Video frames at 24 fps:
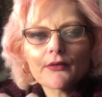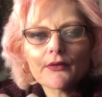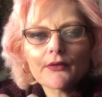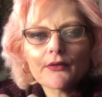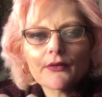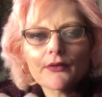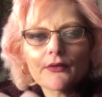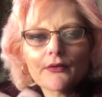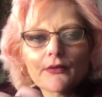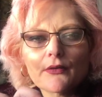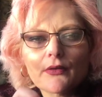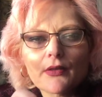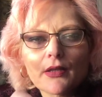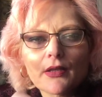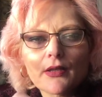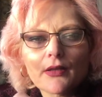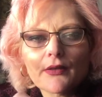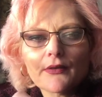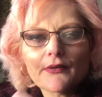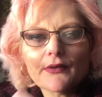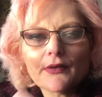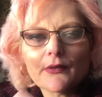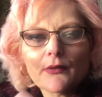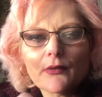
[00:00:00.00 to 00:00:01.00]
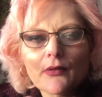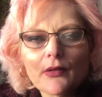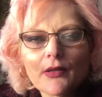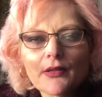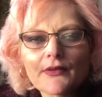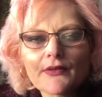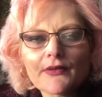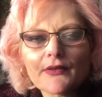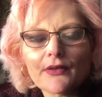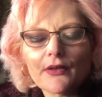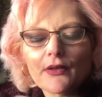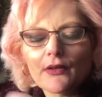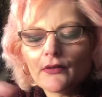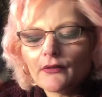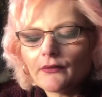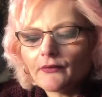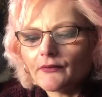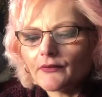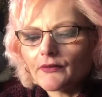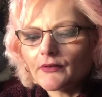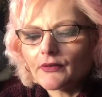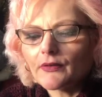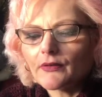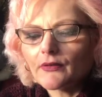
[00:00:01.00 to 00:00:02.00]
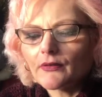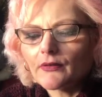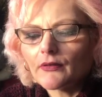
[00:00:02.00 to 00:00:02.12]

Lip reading: two colours are quite soft,